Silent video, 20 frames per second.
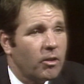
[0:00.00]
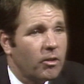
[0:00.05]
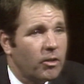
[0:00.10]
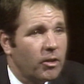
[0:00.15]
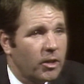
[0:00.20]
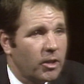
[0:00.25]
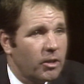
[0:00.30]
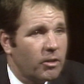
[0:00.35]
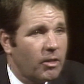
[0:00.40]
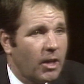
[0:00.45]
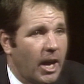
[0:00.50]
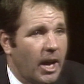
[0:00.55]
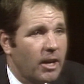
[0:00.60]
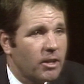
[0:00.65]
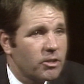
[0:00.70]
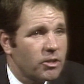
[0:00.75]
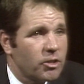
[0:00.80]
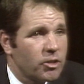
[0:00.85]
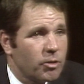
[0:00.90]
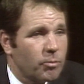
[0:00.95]
the
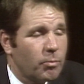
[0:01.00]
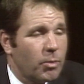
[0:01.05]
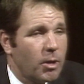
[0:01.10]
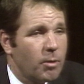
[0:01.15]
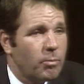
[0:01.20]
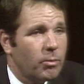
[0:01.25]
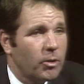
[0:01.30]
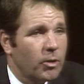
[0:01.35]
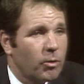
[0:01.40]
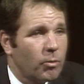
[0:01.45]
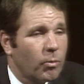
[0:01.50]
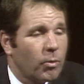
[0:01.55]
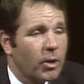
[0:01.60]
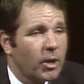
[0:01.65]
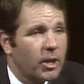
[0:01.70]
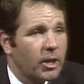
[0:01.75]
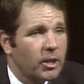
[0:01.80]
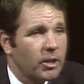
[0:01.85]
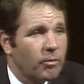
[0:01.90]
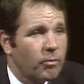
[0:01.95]
thousands of people that
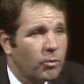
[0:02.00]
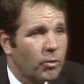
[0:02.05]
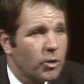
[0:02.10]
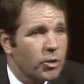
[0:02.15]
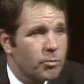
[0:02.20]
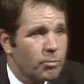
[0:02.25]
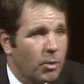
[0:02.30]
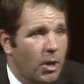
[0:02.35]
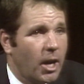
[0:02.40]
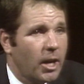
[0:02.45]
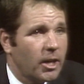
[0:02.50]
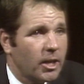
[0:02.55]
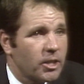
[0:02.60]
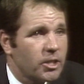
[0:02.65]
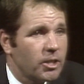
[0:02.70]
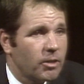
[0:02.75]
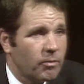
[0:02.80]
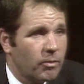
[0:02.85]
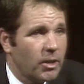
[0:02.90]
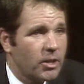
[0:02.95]
work in the forest
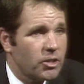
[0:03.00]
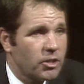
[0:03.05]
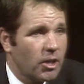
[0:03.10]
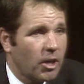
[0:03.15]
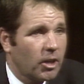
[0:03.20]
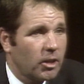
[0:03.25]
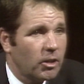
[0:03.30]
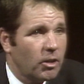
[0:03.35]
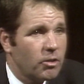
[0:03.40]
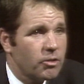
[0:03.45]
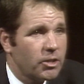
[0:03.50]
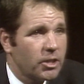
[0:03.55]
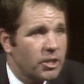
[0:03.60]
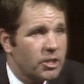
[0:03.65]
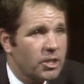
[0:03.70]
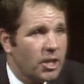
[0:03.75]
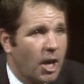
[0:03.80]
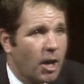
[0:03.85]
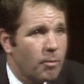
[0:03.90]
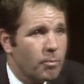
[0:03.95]
products if they start closing
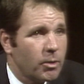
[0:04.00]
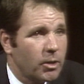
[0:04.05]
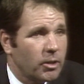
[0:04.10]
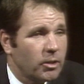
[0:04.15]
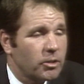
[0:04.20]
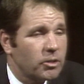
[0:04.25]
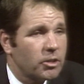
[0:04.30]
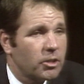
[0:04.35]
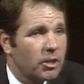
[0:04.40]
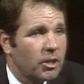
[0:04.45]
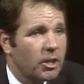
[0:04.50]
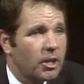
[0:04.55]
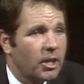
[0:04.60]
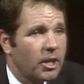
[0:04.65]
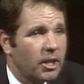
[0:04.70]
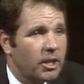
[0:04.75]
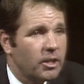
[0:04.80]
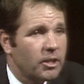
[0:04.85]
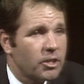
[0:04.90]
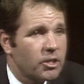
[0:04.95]
sawmills
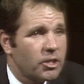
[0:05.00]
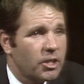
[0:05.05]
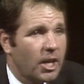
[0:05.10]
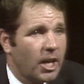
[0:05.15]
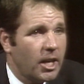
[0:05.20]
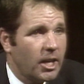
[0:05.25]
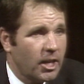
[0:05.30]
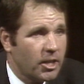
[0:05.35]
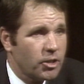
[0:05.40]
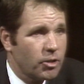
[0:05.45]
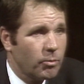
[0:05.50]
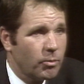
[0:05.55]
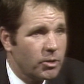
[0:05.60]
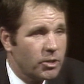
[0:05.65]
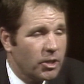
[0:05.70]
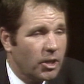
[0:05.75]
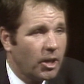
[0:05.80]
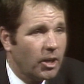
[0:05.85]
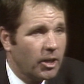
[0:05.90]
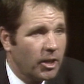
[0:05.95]
in the state as a
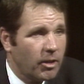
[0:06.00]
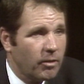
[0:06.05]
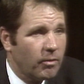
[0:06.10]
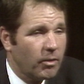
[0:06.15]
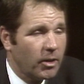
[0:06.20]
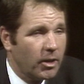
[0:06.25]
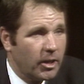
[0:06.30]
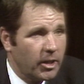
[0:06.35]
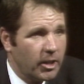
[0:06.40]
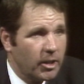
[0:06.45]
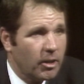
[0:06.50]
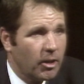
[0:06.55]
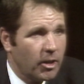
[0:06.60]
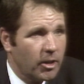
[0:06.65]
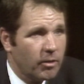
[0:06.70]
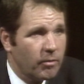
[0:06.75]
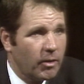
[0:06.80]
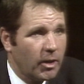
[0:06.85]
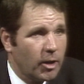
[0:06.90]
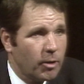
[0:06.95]
result of
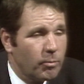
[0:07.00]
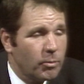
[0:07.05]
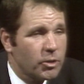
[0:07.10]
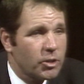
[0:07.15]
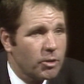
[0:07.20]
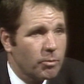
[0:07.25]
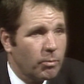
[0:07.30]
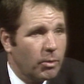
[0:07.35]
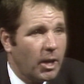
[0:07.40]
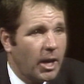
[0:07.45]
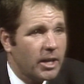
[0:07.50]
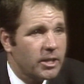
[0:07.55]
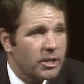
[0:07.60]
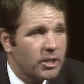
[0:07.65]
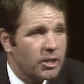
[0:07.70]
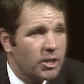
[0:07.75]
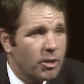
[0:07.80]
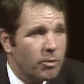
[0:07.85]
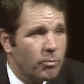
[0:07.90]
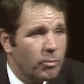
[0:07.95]
unavailable supplies
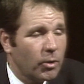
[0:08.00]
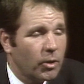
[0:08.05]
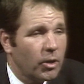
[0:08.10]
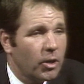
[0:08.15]
of timber.